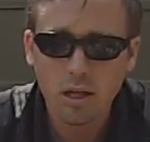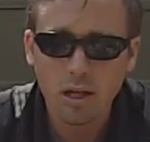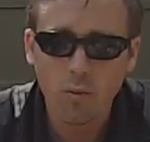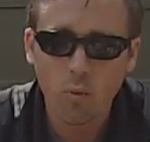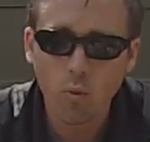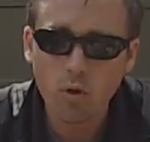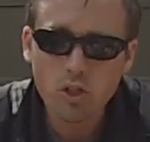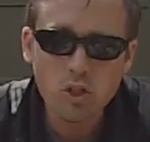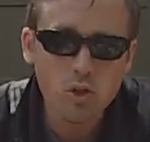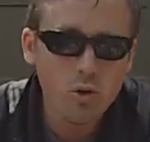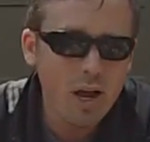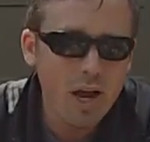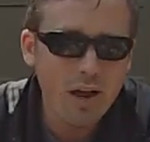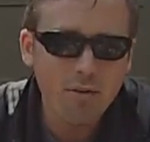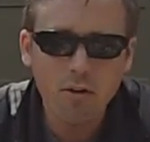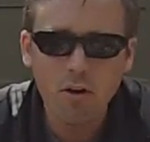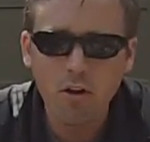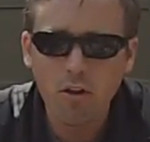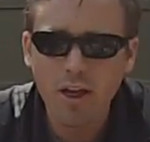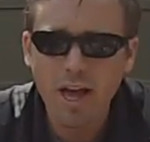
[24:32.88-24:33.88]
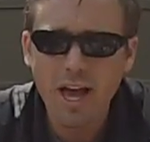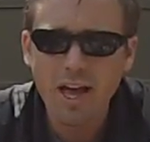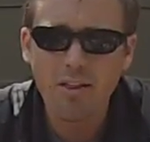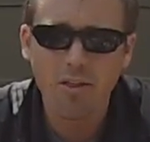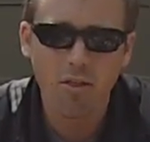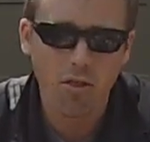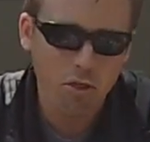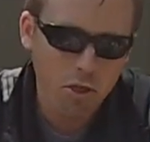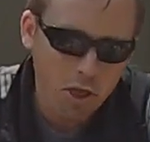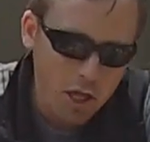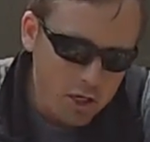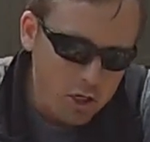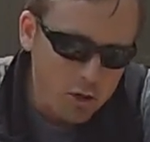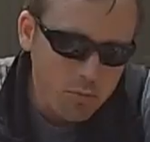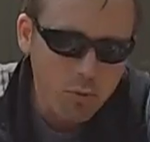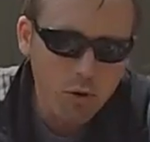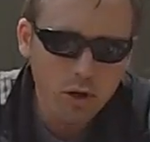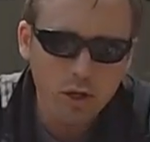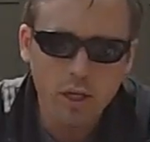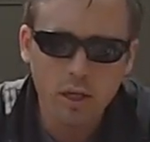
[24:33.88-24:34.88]
And once you have all that, then you
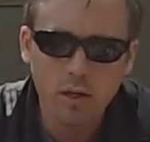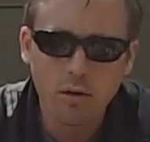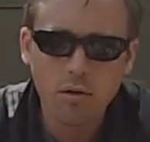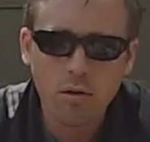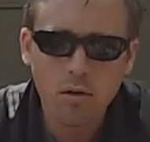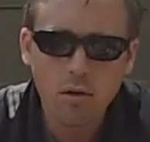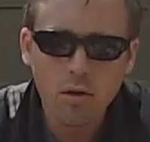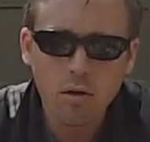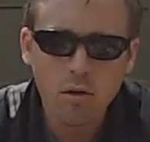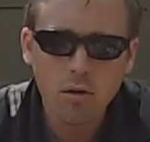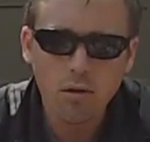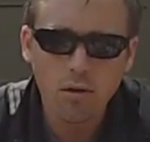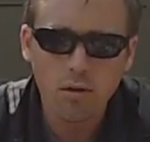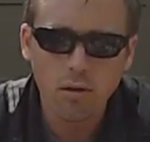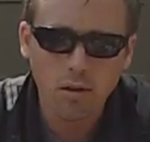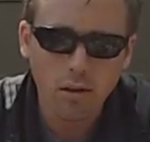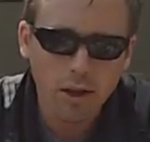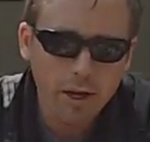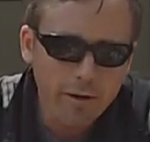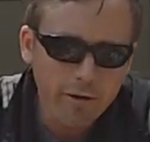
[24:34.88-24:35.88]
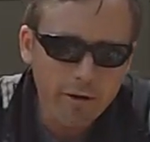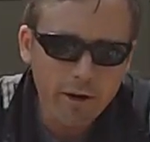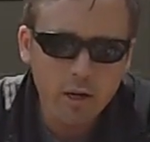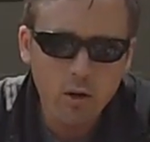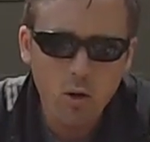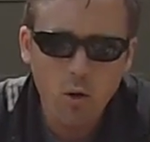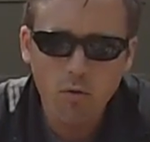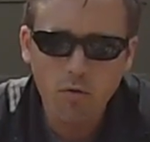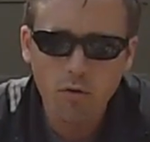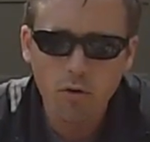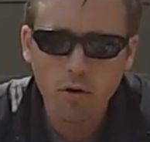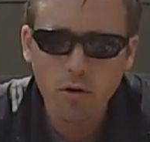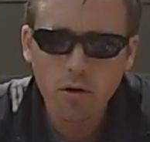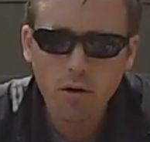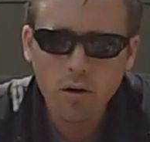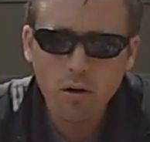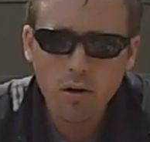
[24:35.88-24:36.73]
bring in layering over